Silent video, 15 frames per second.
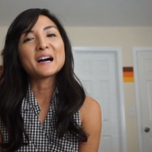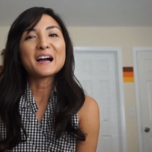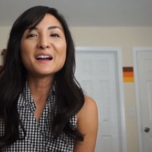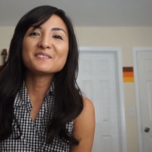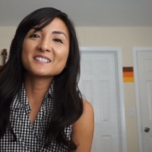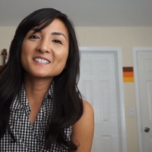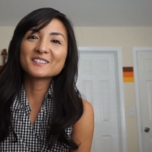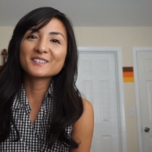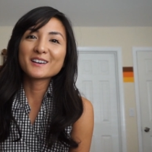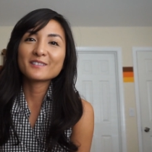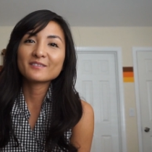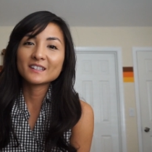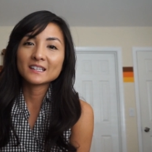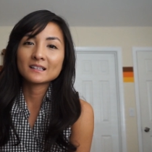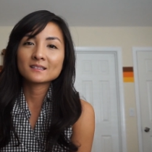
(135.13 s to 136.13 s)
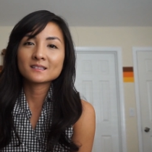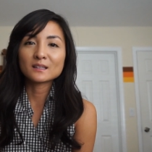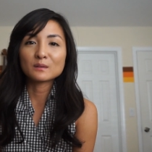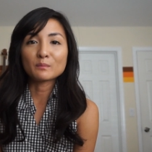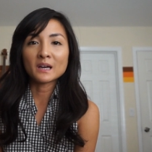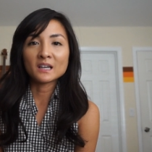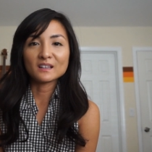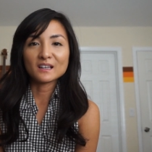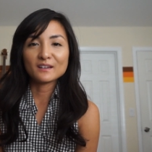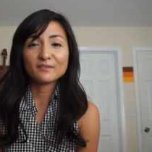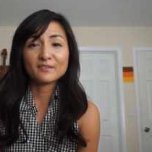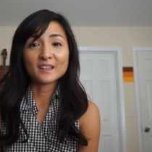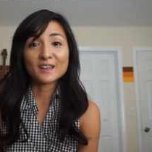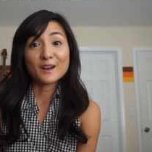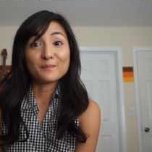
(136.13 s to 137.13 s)
I've done a lot of things in my life
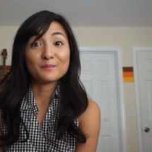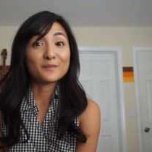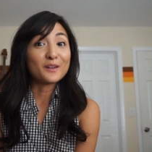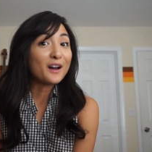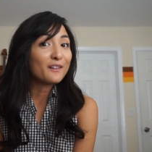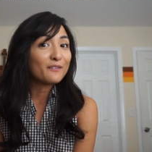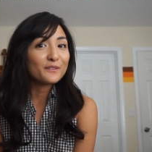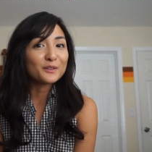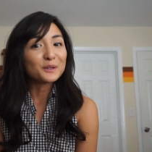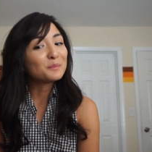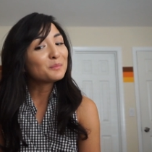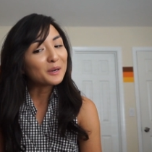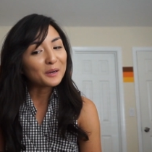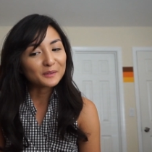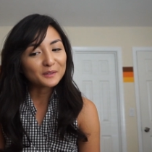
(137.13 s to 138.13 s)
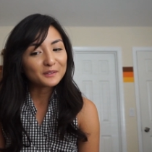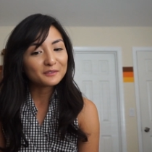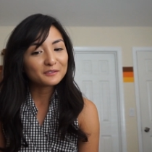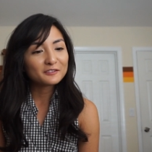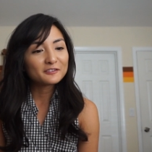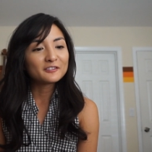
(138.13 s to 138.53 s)
that I'm not very proud of.